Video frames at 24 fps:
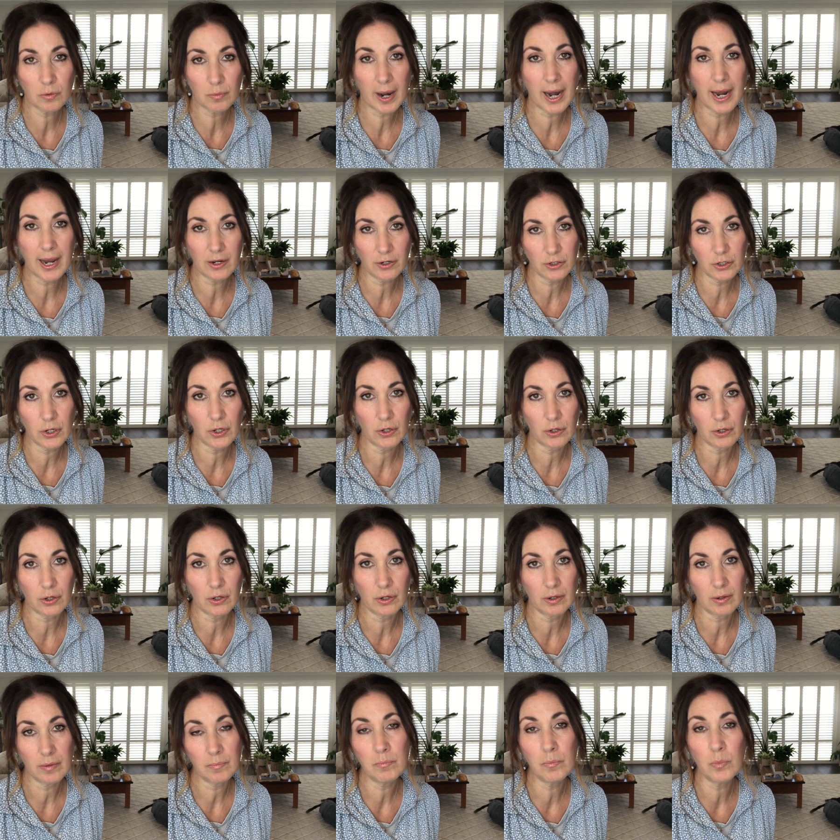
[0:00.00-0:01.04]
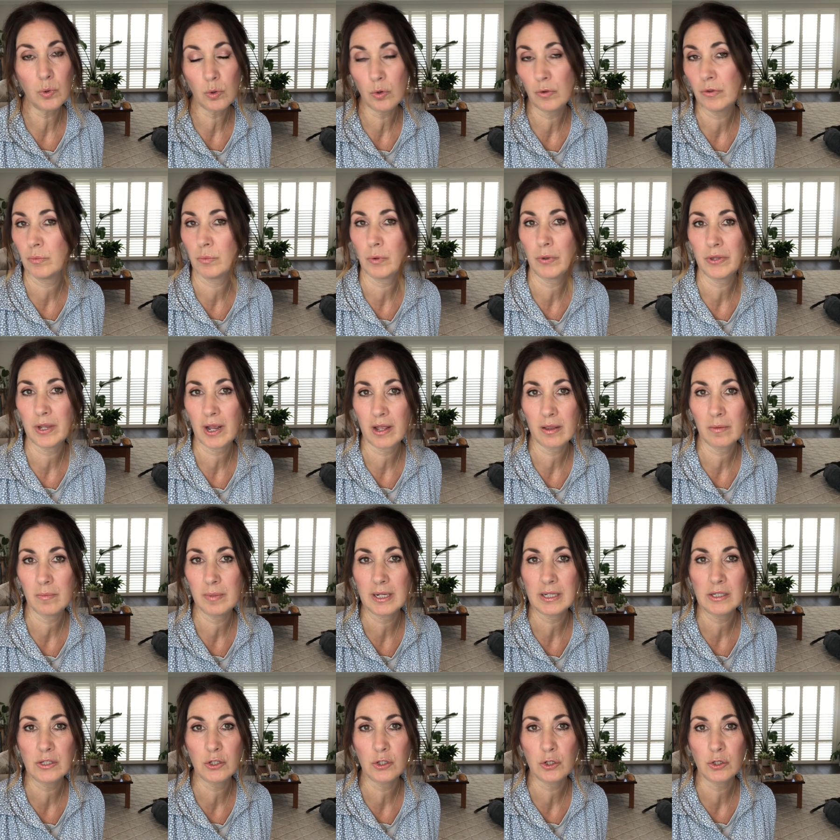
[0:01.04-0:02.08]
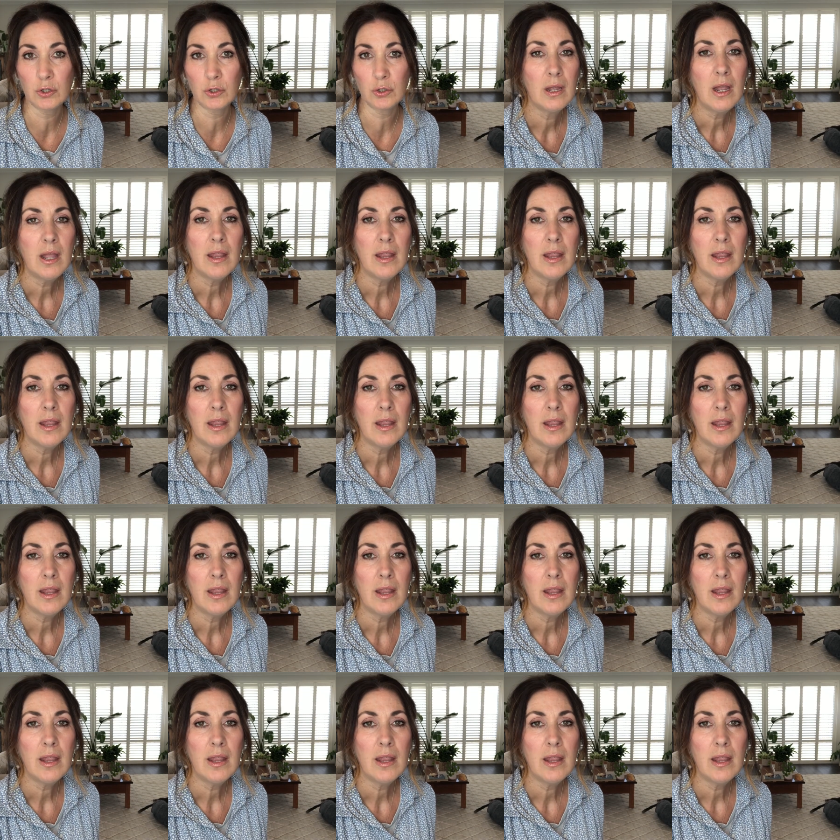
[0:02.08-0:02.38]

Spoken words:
around her more than what the other beds do.